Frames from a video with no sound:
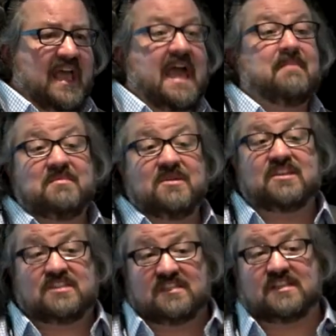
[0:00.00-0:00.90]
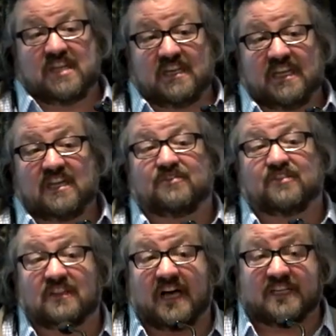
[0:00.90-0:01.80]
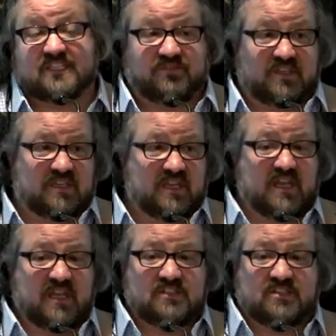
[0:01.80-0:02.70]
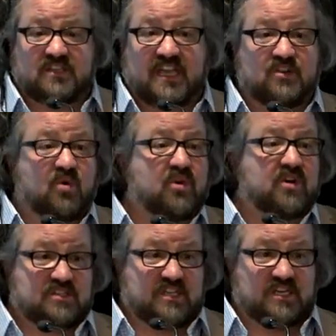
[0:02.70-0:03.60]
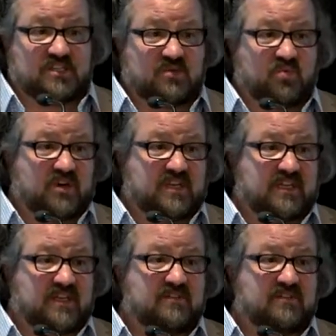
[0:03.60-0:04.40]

And maybe this is a technique, a philosophy to get your organization working